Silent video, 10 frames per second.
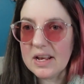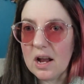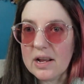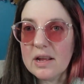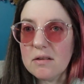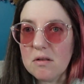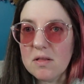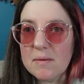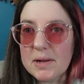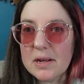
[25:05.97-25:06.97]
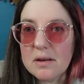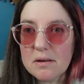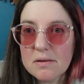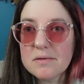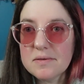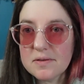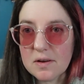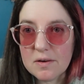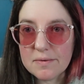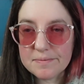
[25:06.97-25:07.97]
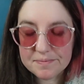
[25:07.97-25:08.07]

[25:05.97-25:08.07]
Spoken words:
got Kindle Unlimited, so